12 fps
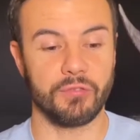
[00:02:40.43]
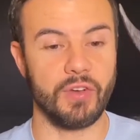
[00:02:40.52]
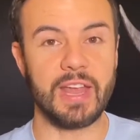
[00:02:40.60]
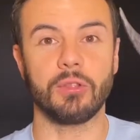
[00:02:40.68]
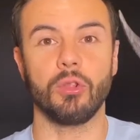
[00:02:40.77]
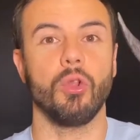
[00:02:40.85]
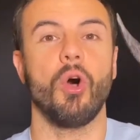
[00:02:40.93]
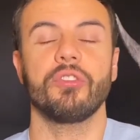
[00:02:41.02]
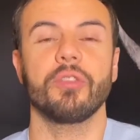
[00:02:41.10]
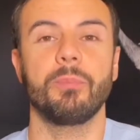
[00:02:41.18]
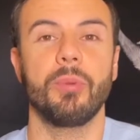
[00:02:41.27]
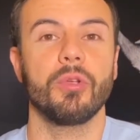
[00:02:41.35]
read
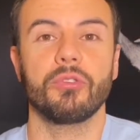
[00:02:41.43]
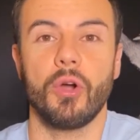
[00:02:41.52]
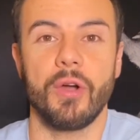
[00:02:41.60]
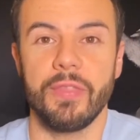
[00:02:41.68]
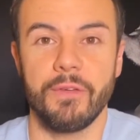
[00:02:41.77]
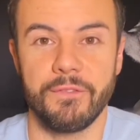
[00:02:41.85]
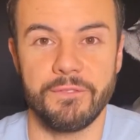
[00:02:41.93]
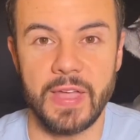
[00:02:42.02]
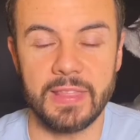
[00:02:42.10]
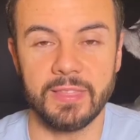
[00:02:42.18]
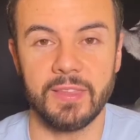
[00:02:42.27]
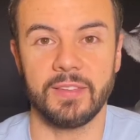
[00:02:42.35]
lots of books on
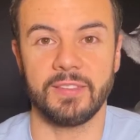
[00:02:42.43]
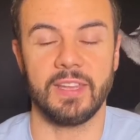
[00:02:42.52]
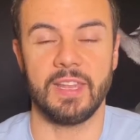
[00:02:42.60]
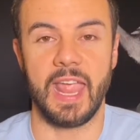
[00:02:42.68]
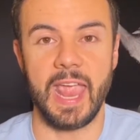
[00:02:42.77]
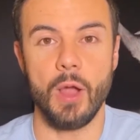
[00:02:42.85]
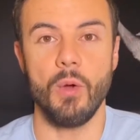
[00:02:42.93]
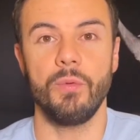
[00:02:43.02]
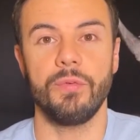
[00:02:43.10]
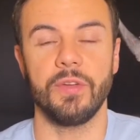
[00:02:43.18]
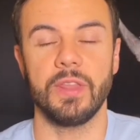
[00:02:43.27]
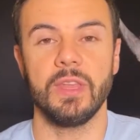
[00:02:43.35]
fitness and
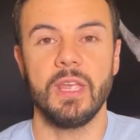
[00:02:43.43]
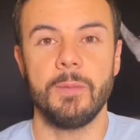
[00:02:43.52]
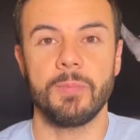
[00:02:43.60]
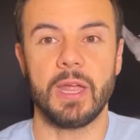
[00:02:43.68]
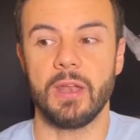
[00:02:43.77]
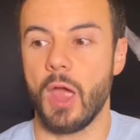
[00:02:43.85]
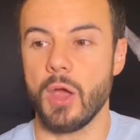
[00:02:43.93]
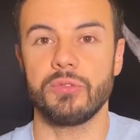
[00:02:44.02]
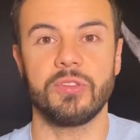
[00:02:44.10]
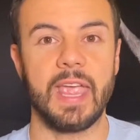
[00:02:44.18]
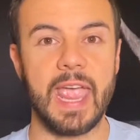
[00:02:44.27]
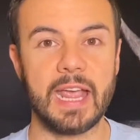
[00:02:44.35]
health and how
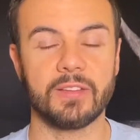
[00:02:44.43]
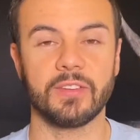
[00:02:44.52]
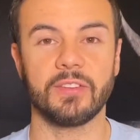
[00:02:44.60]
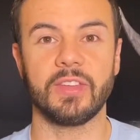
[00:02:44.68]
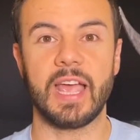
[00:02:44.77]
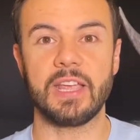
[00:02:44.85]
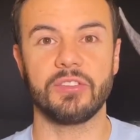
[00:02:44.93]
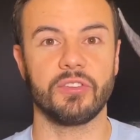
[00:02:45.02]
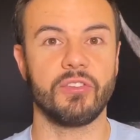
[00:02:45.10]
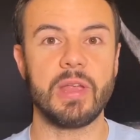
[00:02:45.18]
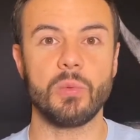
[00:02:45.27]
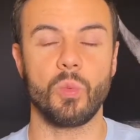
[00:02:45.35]
to exercise
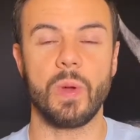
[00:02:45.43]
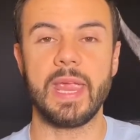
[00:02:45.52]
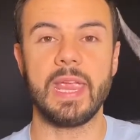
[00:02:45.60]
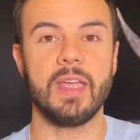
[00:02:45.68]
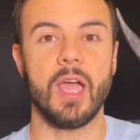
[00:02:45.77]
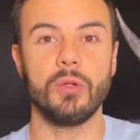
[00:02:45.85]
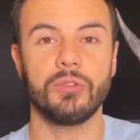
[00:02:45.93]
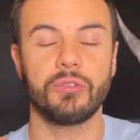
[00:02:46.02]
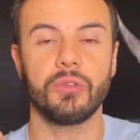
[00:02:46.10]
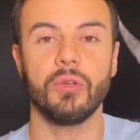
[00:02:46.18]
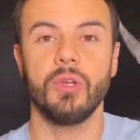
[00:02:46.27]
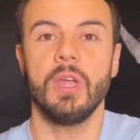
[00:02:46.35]
the right way, how
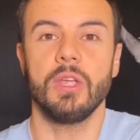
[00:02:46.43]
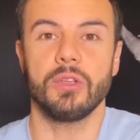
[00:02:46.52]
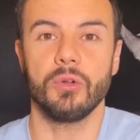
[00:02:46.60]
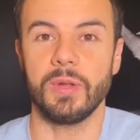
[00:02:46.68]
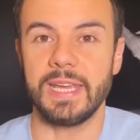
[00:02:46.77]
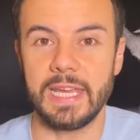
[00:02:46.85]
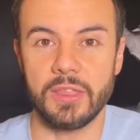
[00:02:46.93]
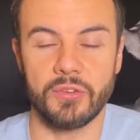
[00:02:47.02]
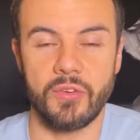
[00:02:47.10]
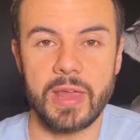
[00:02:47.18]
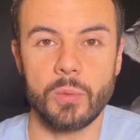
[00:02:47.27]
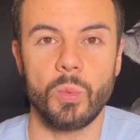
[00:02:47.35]
to, eat the
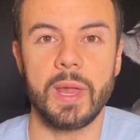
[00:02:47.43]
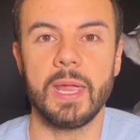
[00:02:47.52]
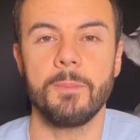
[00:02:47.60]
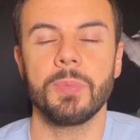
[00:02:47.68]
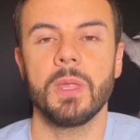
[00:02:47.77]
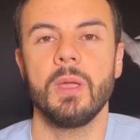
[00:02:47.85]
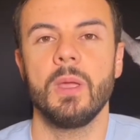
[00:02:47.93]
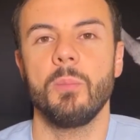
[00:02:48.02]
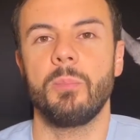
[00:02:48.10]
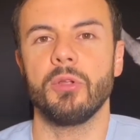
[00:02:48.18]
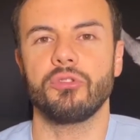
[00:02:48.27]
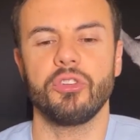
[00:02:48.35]
right way.
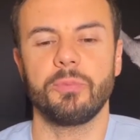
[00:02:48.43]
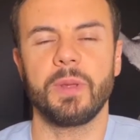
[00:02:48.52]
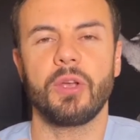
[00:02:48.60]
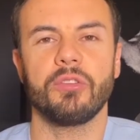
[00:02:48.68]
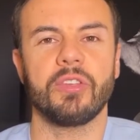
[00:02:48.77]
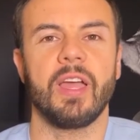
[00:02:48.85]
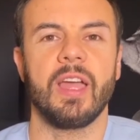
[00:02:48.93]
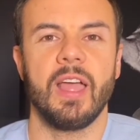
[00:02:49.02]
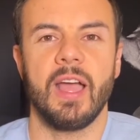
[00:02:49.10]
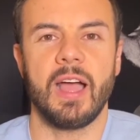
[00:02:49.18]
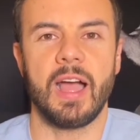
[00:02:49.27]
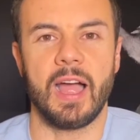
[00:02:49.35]
But just because
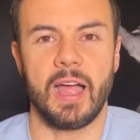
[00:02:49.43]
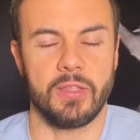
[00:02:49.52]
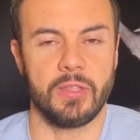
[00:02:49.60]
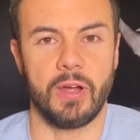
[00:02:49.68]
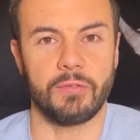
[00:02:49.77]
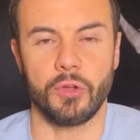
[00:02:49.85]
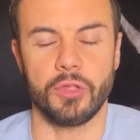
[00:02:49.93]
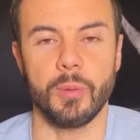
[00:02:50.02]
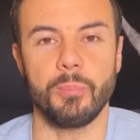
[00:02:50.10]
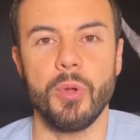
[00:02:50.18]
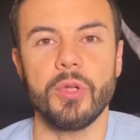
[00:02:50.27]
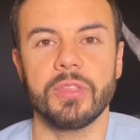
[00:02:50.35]
I've got the
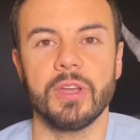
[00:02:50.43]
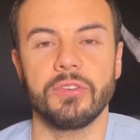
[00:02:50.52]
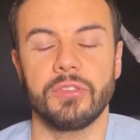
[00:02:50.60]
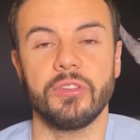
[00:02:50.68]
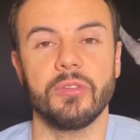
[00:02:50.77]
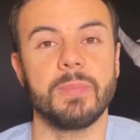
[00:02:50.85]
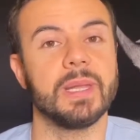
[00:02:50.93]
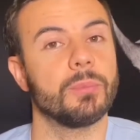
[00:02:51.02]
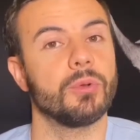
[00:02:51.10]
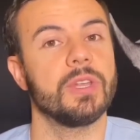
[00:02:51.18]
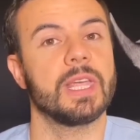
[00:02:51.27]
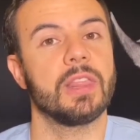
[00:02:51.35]
book there doesn't mean
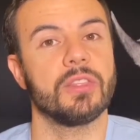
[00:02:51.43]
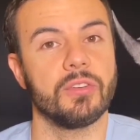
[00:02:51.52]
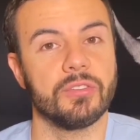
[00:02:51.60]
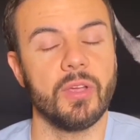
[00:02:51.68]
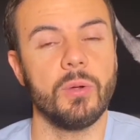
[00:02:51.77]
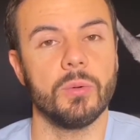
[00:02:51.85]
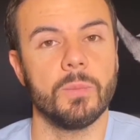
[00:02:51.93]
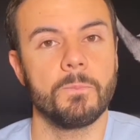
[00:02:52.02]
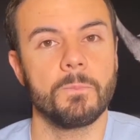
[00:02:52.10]
I'm going to get the result,